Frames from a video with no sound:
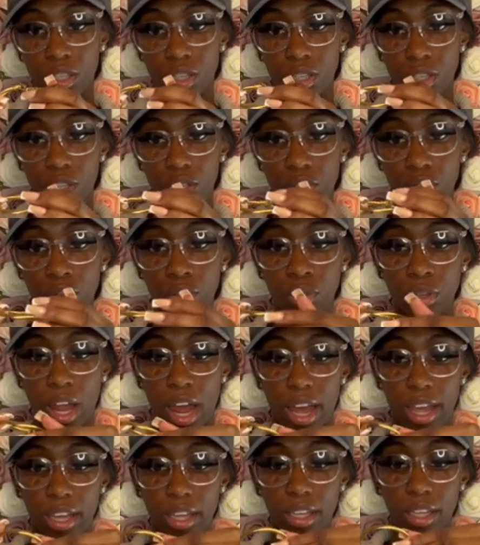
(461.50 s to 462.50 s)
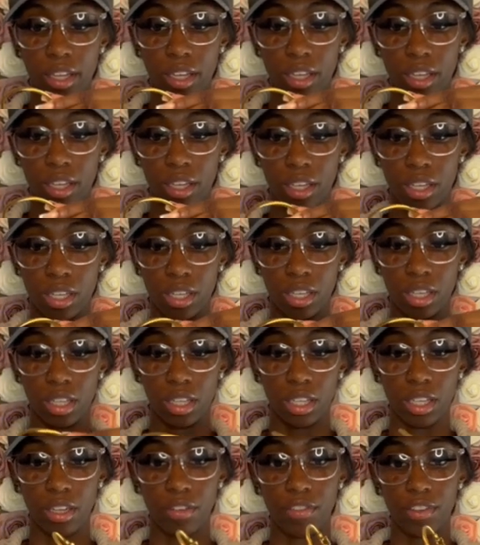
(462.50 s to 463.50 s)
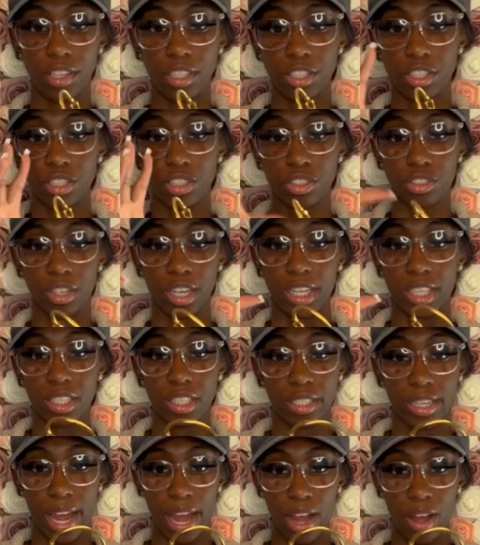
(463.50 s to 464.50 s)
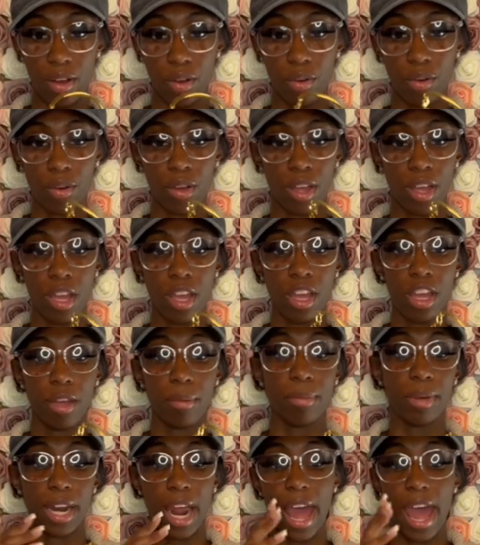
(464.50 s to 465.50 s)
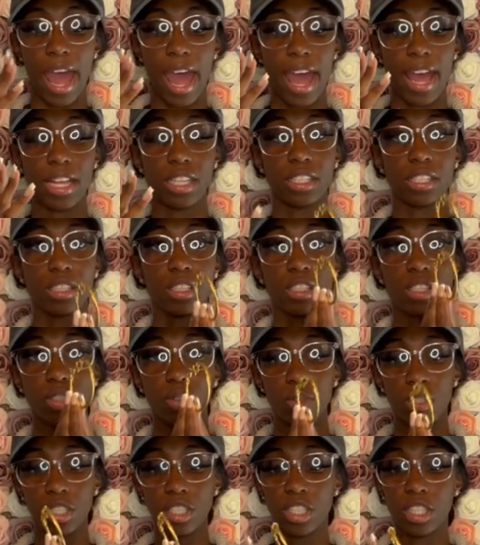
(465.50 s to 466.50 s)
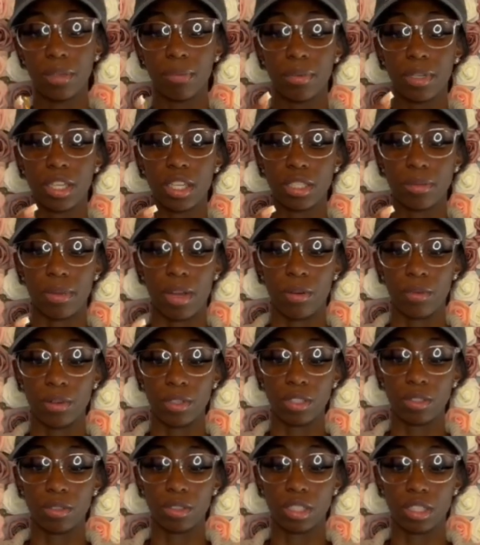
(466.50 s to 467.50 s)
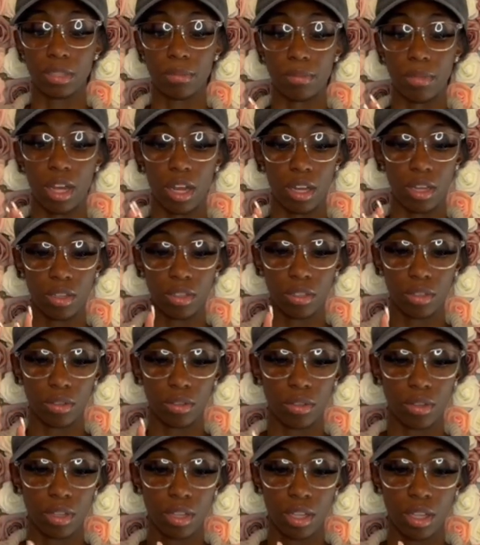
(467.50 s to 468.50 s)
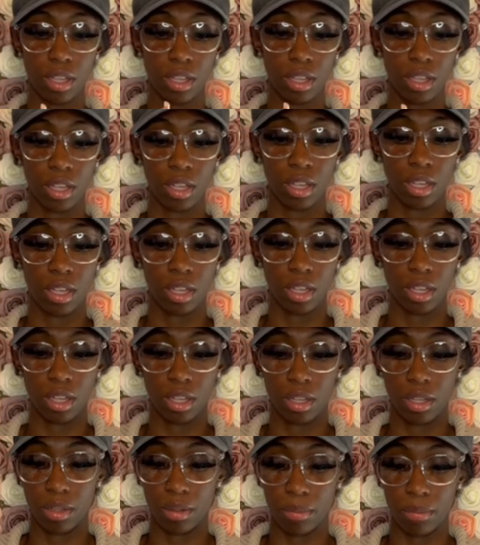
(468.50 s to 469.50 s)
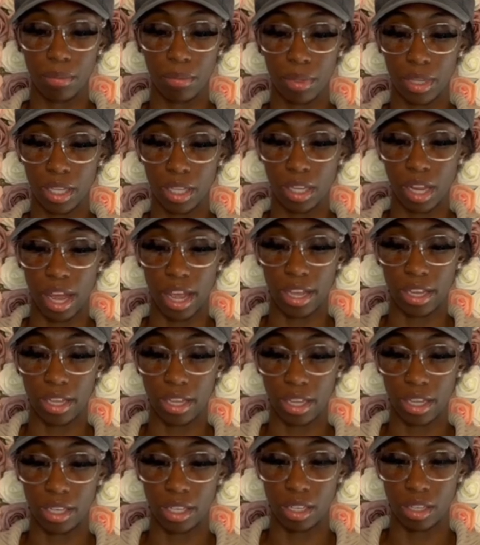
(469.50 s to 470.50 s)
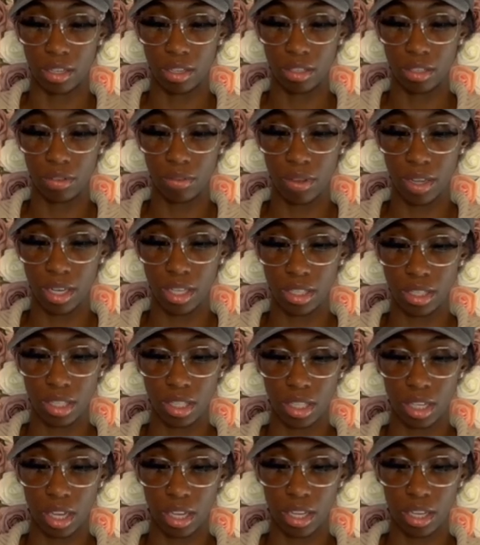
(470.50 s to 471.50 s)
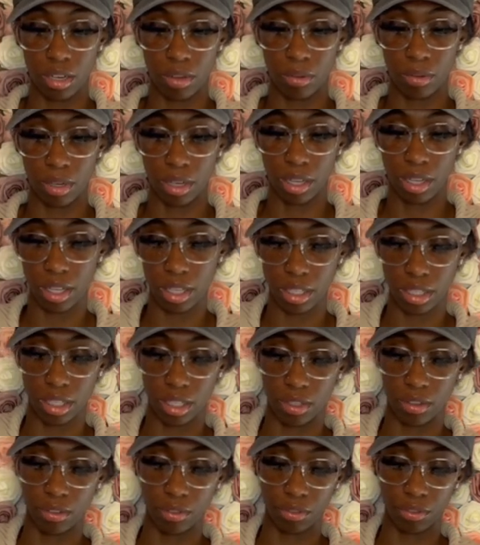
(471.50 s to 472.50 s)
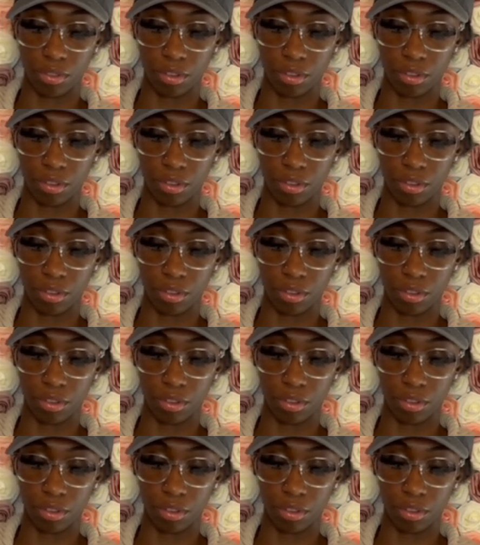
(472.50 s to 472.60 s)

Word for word: you, like, leave it stretched out. But I had squished it because my wrist was small. But, like, yeah, the only way this look like it'll work is if